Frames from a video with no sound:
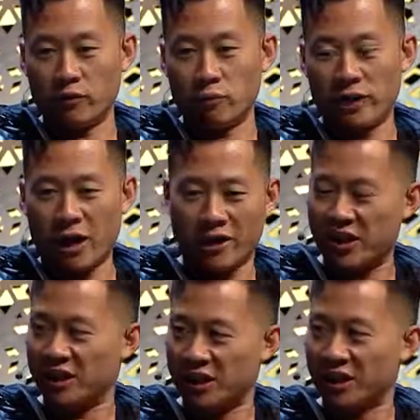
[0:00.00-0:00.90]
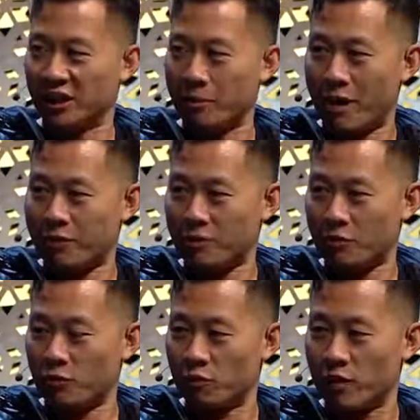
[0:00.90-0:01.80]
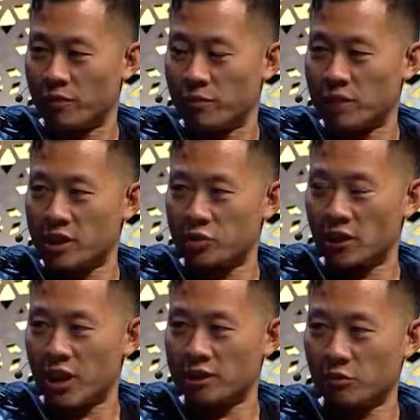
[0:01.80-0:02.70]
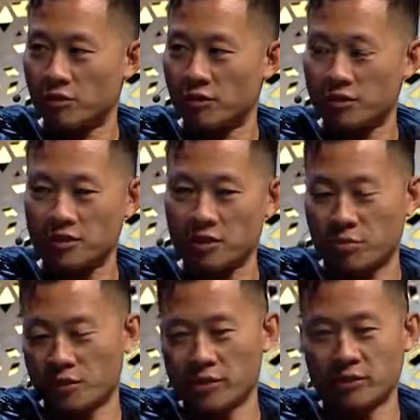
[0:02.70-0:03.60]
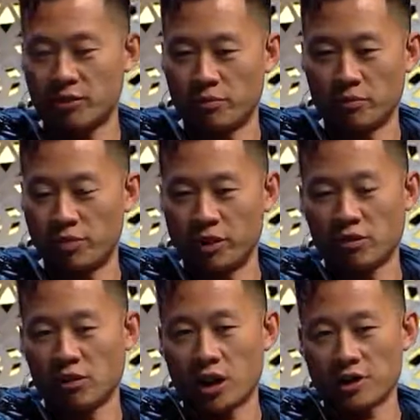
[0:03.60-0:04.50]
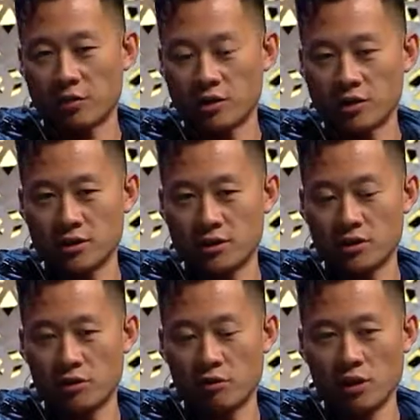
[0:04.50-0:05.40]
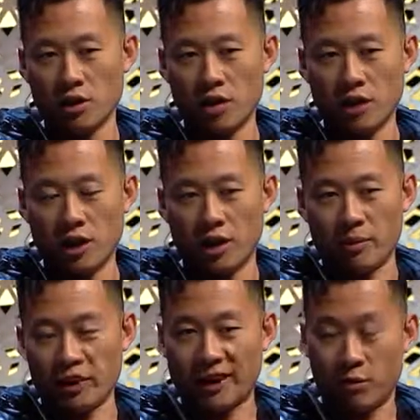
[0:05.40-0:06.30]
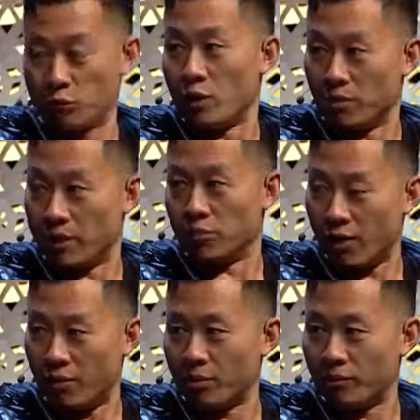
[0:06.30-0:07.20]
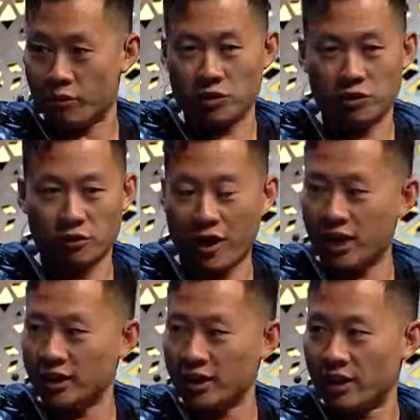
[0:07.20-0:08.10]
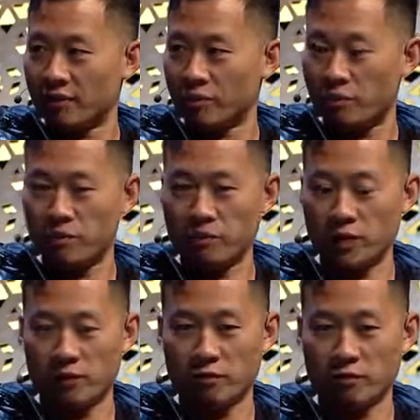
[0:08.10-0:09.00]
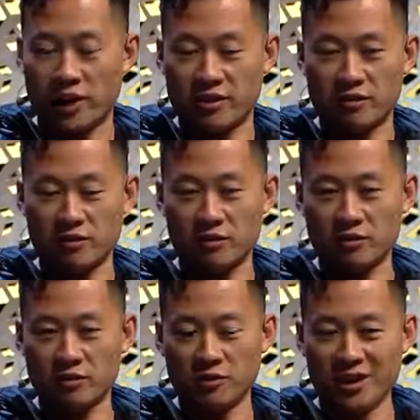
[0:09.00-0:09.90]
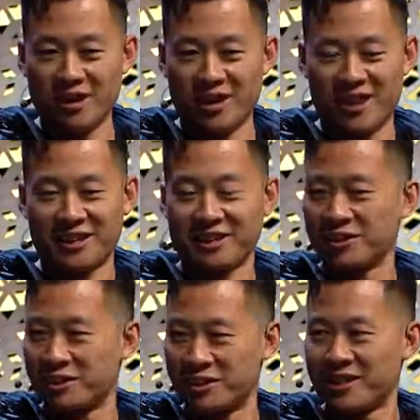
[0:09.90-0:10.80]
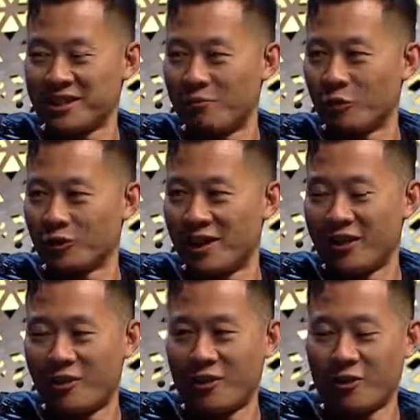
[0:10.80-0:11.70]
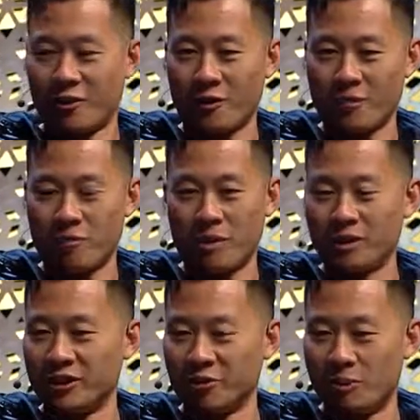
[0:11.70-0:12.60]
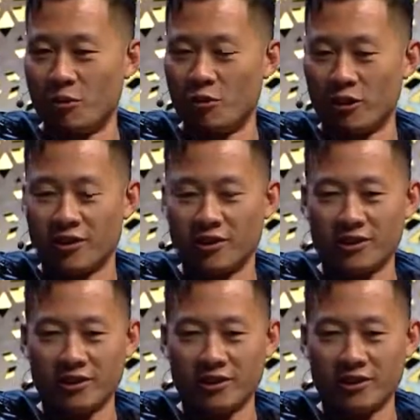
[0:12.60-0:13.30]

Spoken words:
without, I think, thinking about some of the potential consequences, especially political consequences. And so I think that was one big problem for Silicon Valley, and for I think that the sites I've worked on are maybe a little bit more